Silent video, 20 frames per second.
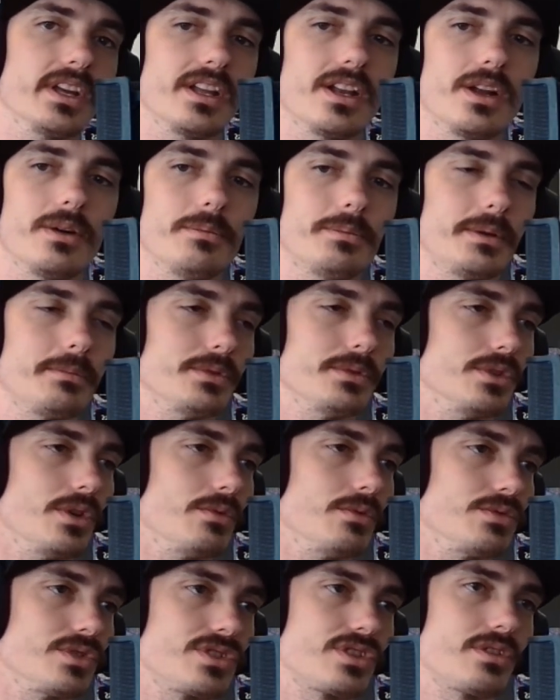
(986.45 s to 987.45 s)
You know, people
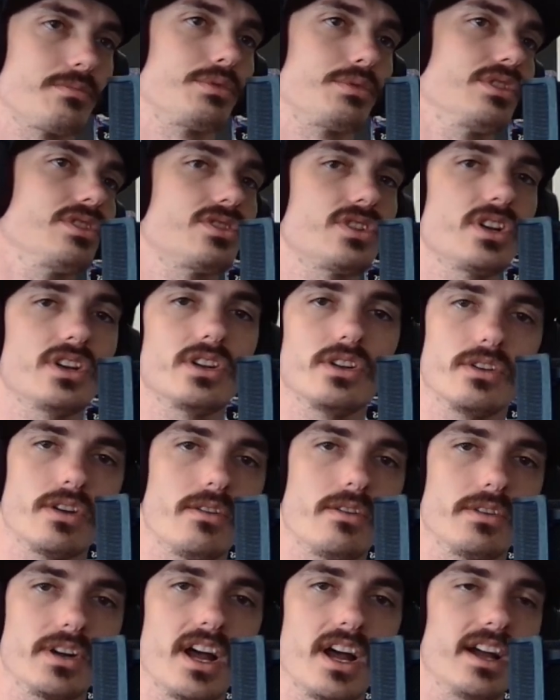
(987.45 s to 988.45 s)
don't just appreciate it
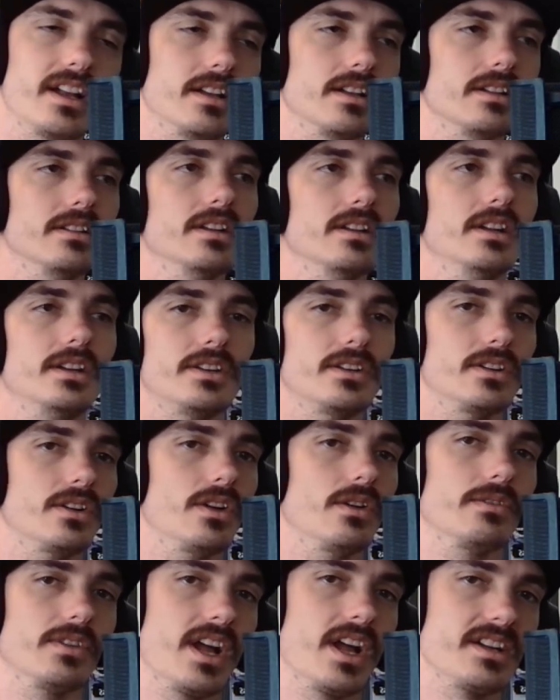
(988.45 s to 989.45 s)
overnight and you're an
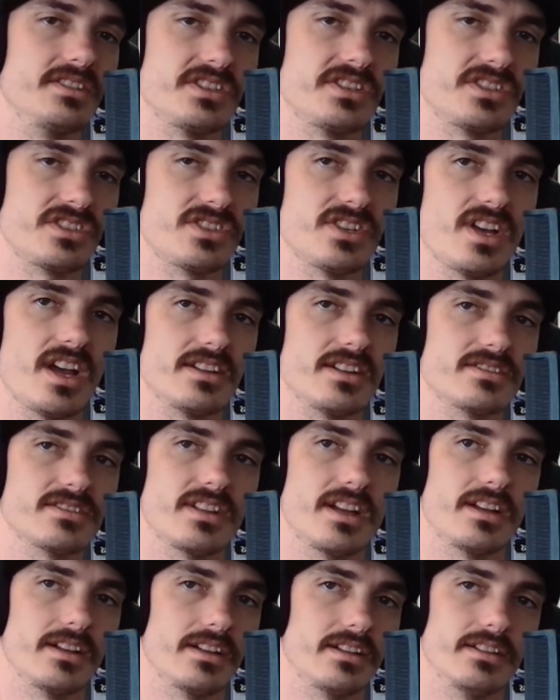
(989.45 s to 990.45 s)
overnight success.
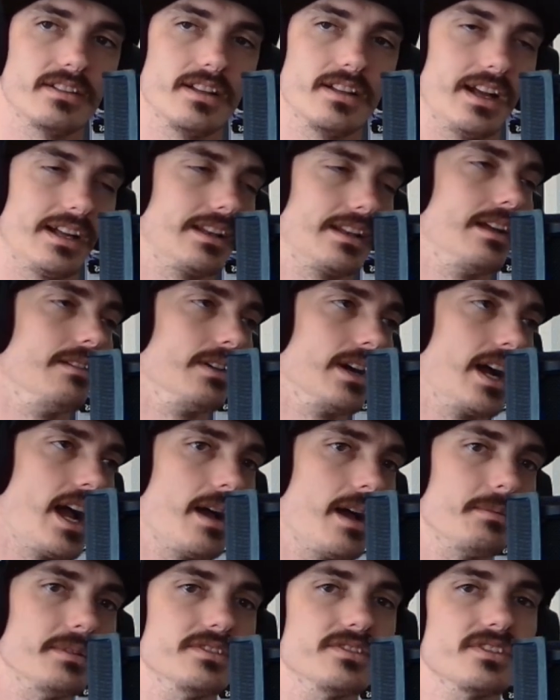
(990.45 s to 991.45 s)
That like never
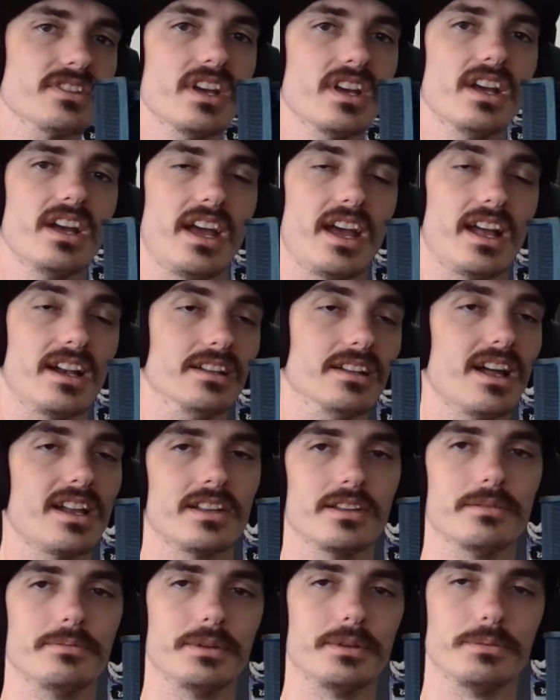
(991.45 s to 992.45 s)
happens. And a lot of
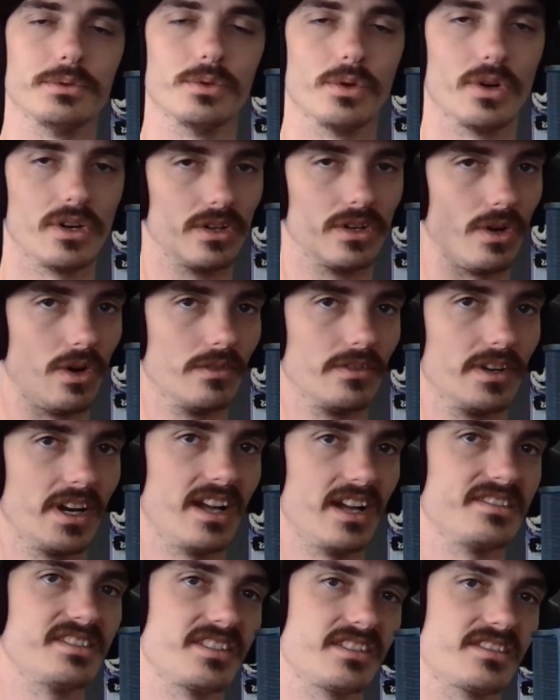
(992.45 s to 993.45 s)
the people who are
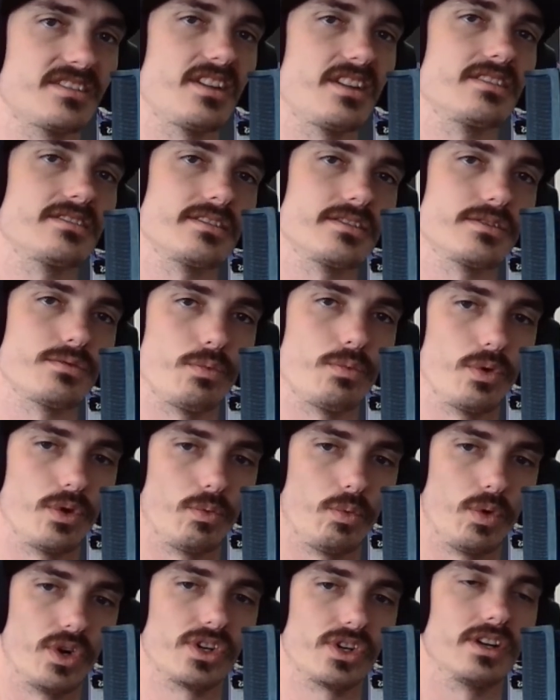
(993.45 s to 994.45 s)
overnight successes were
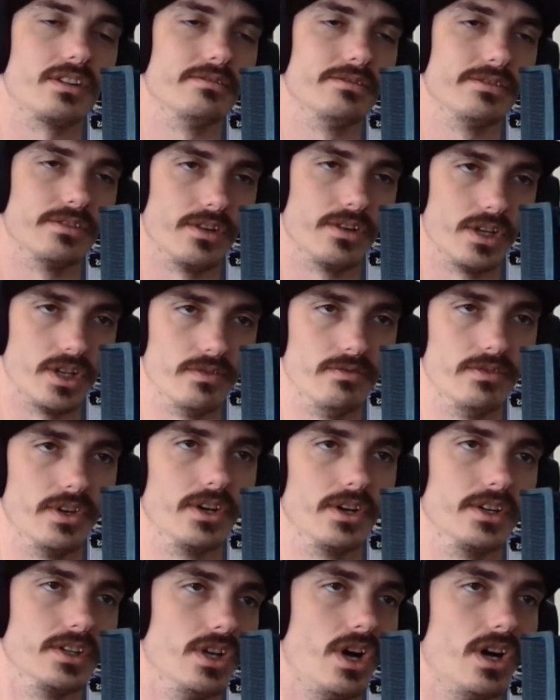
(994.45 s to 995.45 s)
working for a
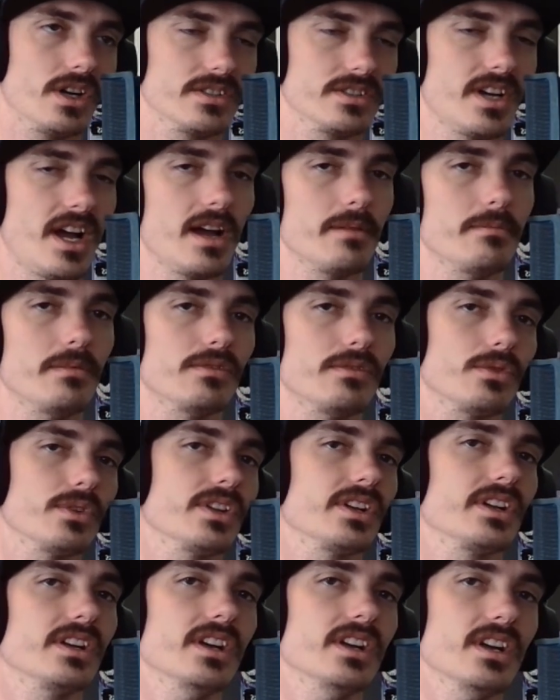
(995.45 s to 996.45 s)
very long time before
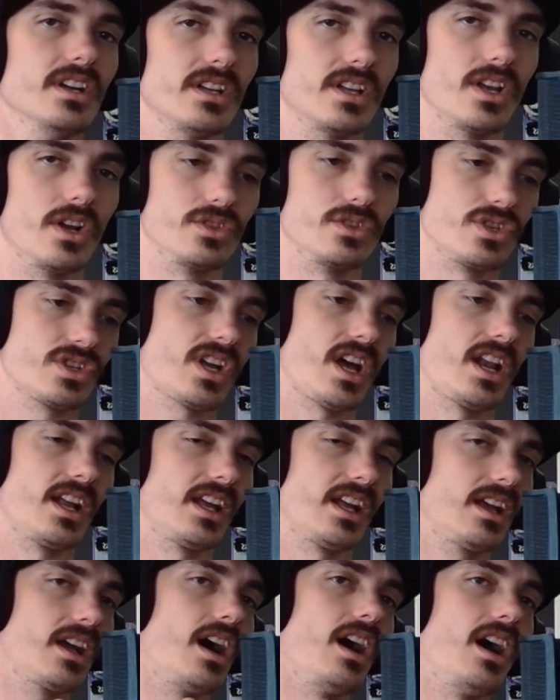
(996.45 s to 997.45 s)
they, you know, just kind of
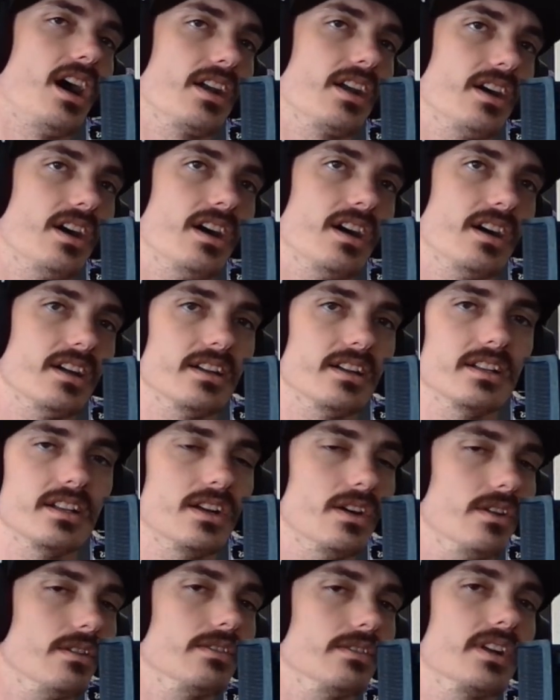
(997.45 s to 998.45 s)
caught on, and then
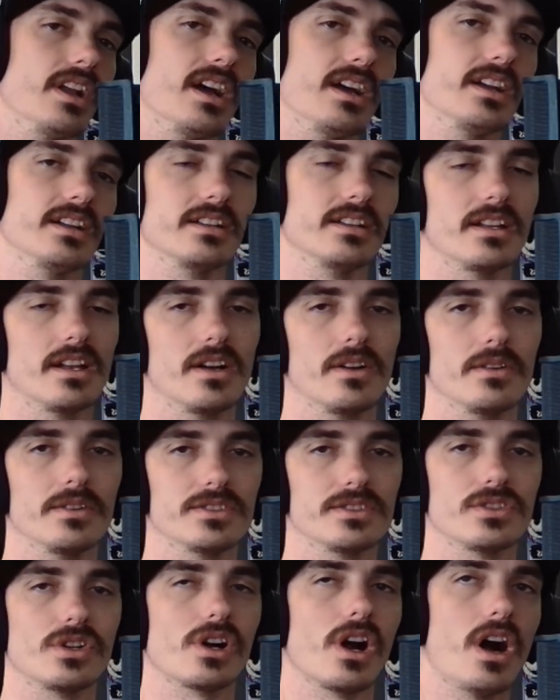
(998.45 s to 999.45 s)
overnight, you know, it
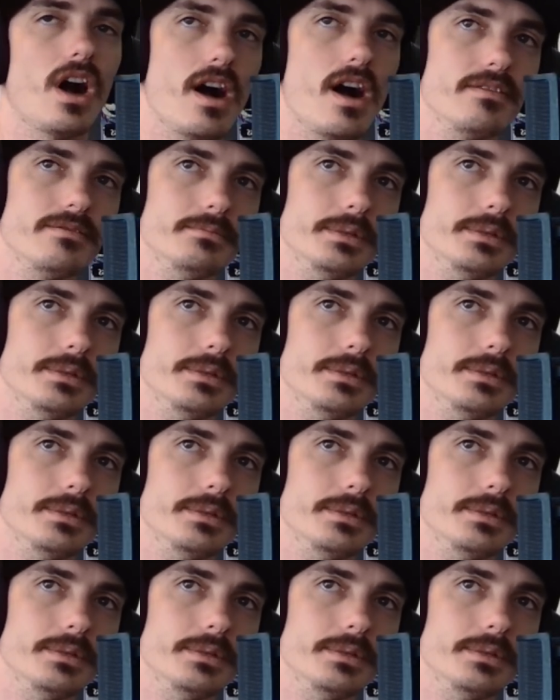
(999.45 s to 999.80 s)
took off.